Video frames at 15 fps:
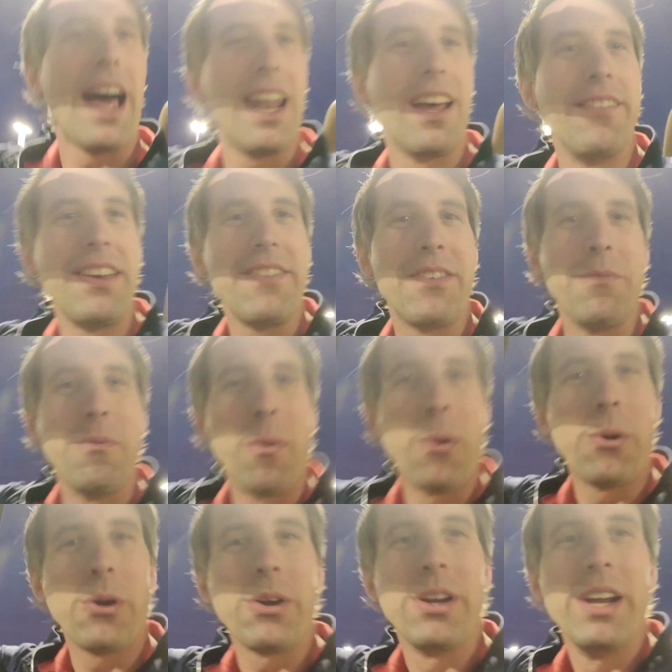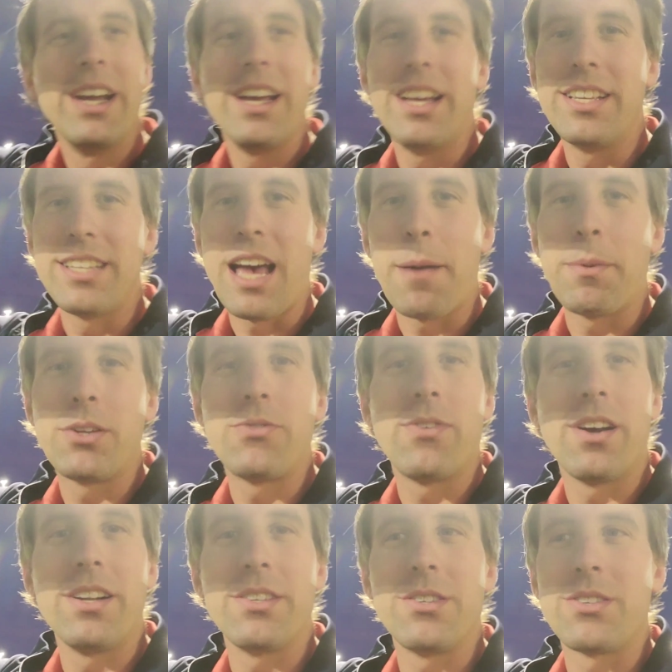I love even more is how much
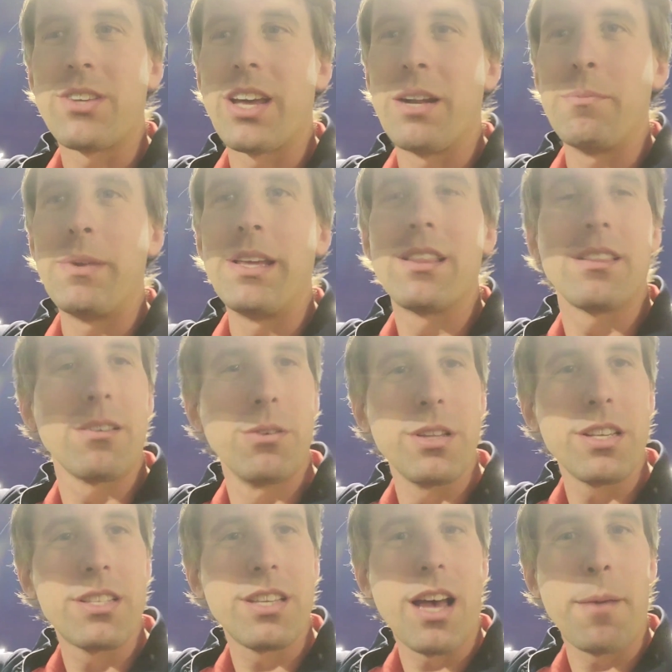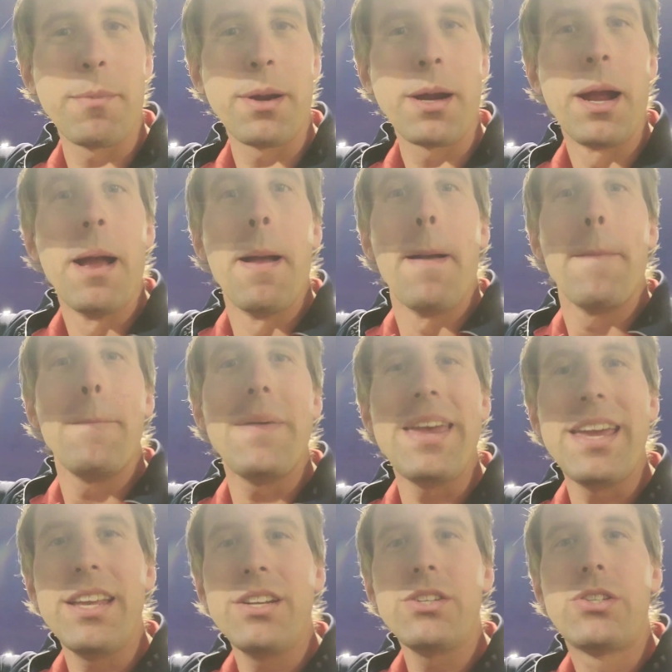fun this is gonna be through the summer
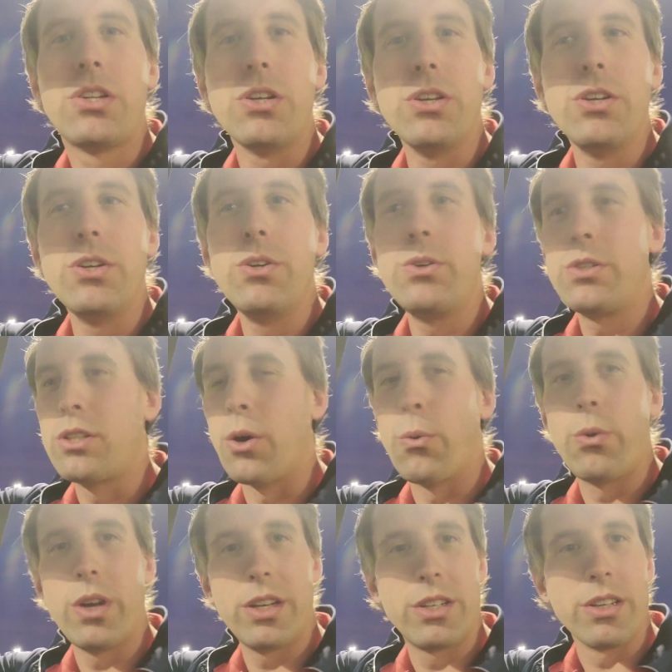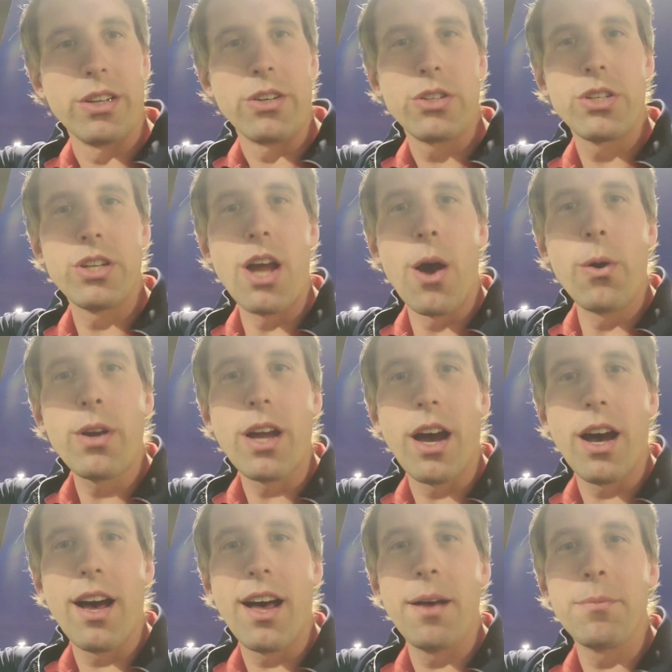into the winter. Snow
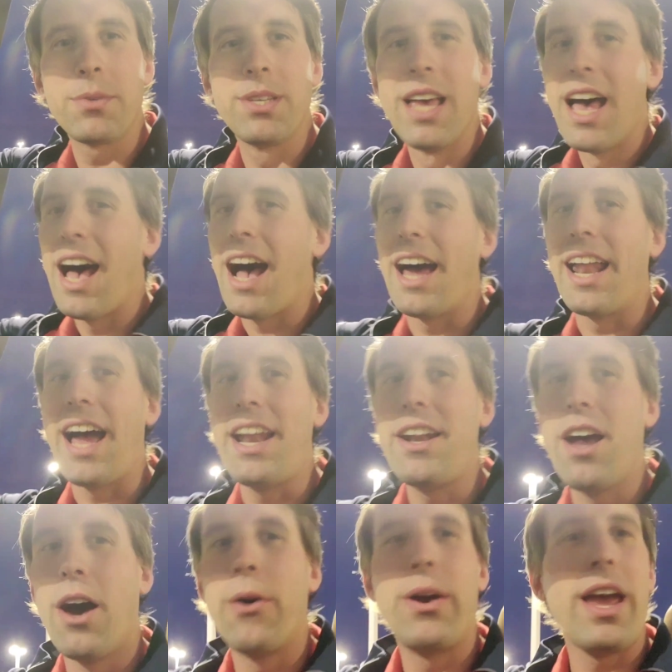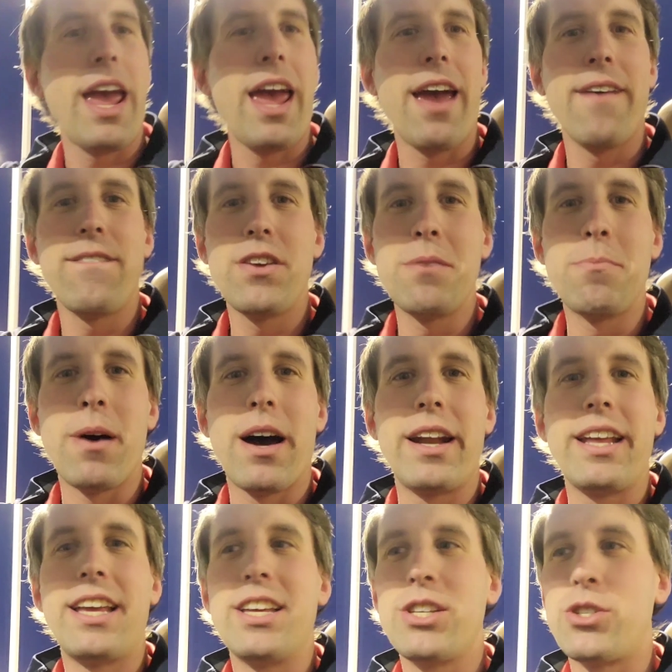comes, and I know
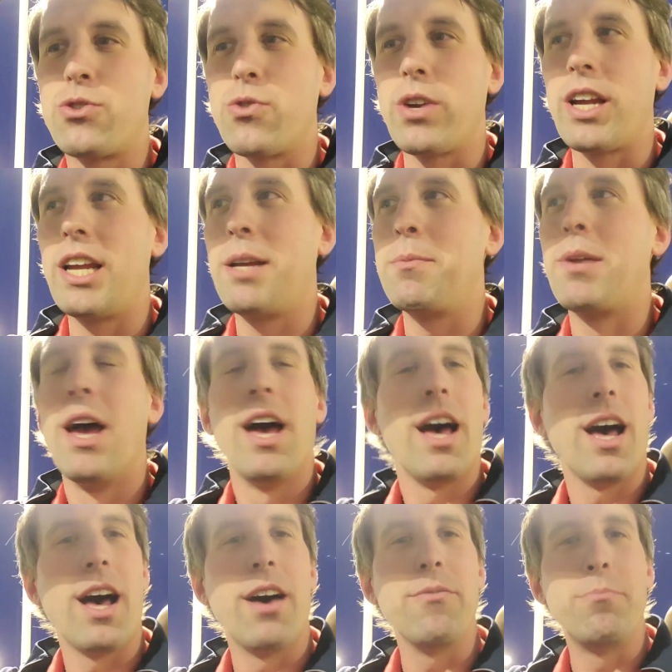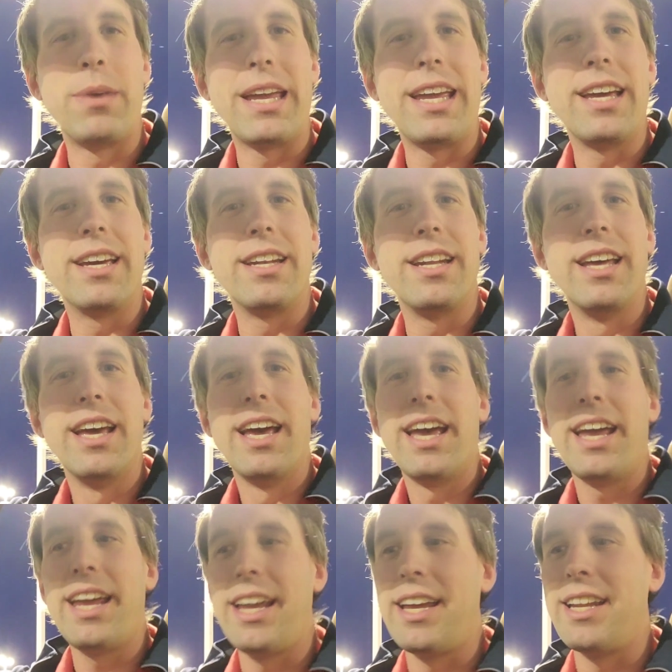everybody has dreamed of being
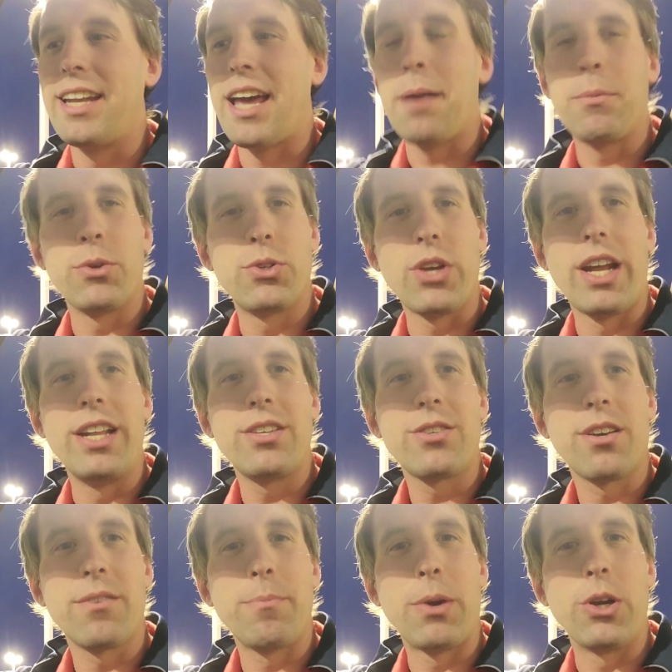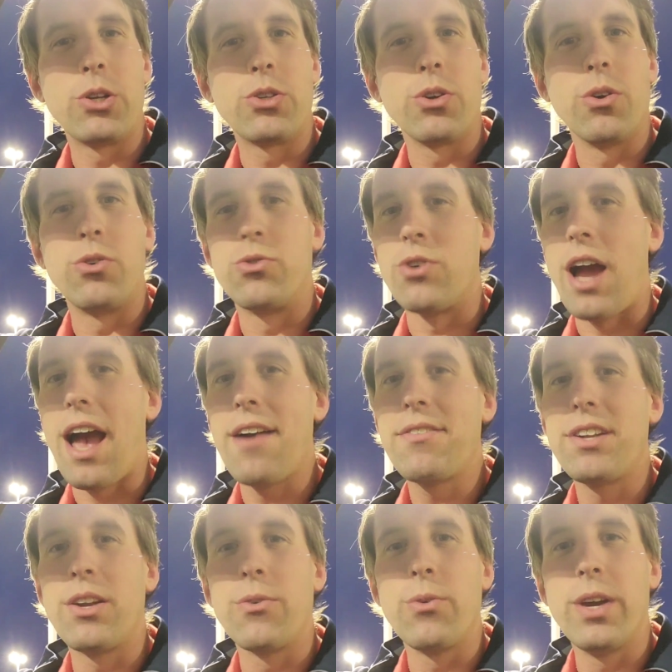in that Mercedes commercial,
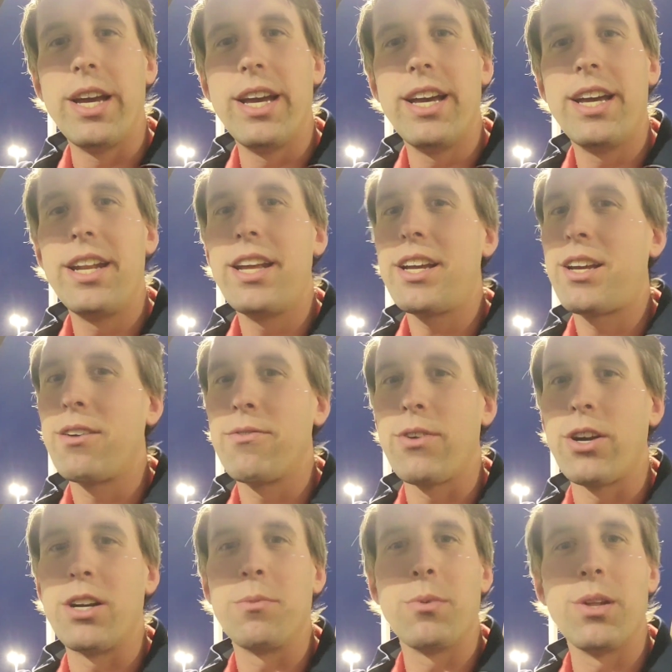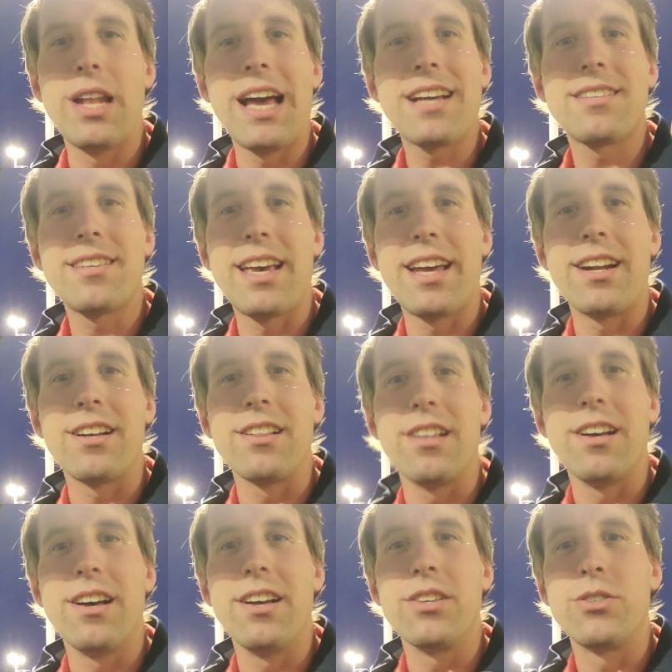driving the red convertible like Santa
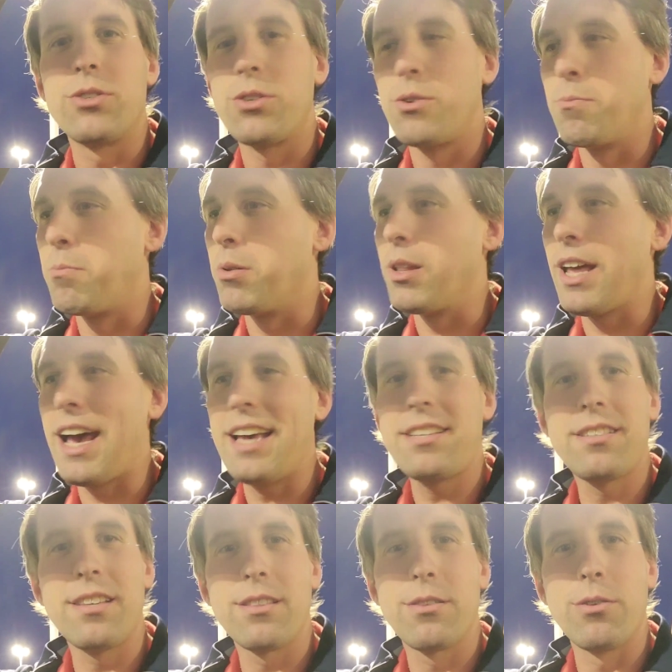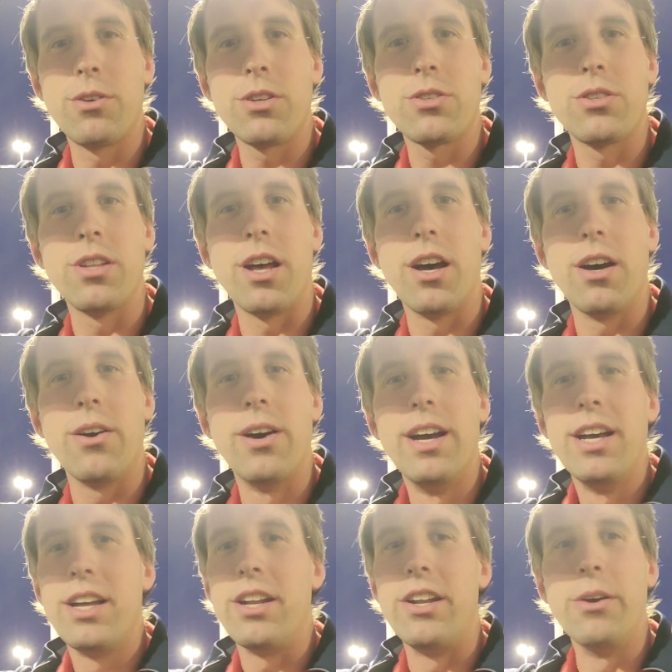Claus blasting through the snow,
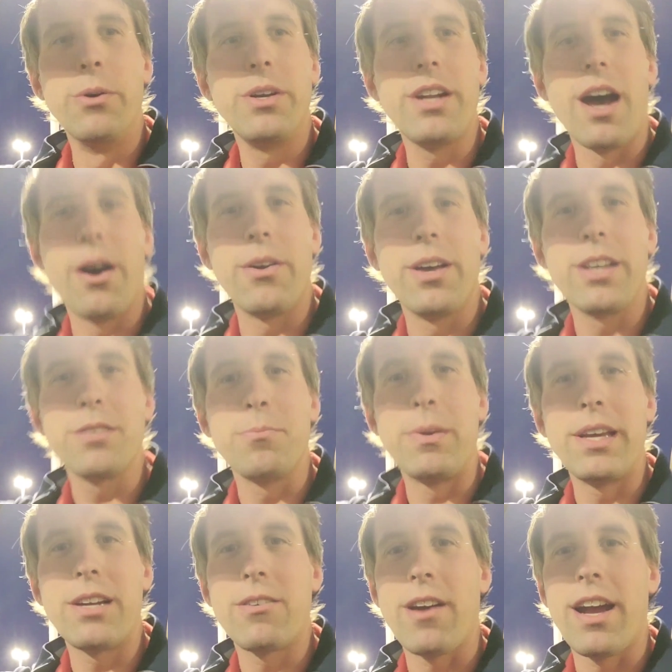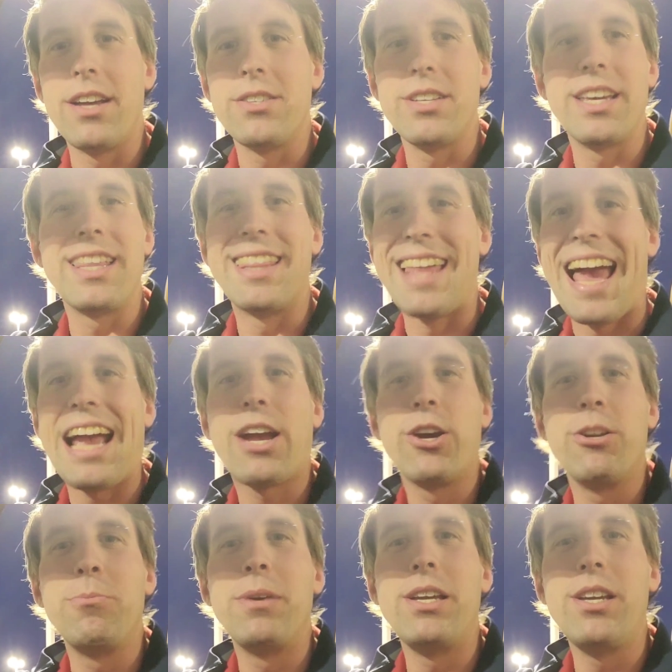doing donuts, being crazy, that
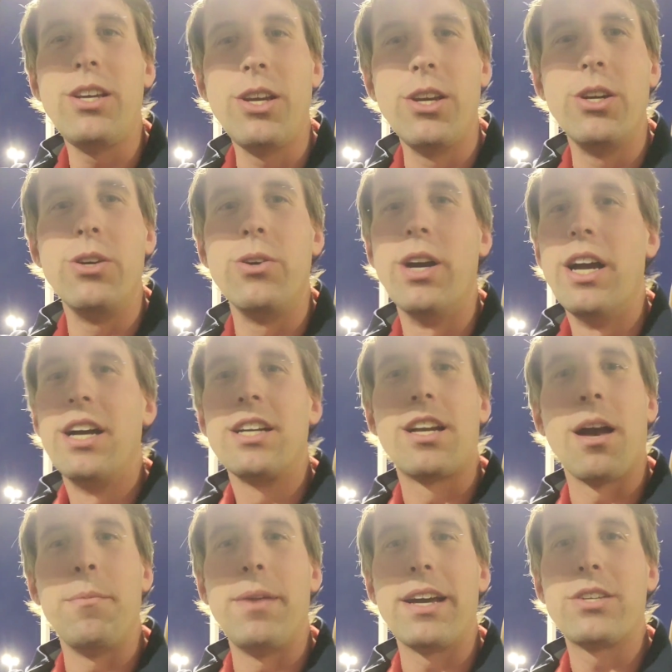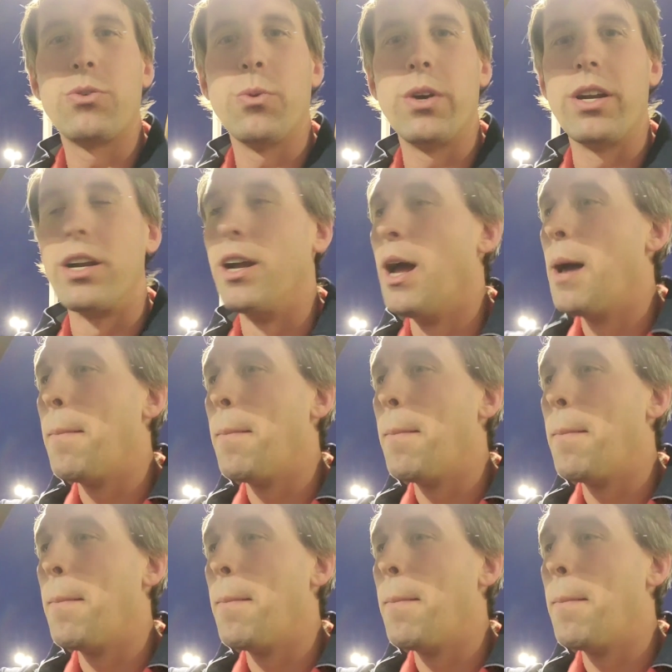could be you come next winter.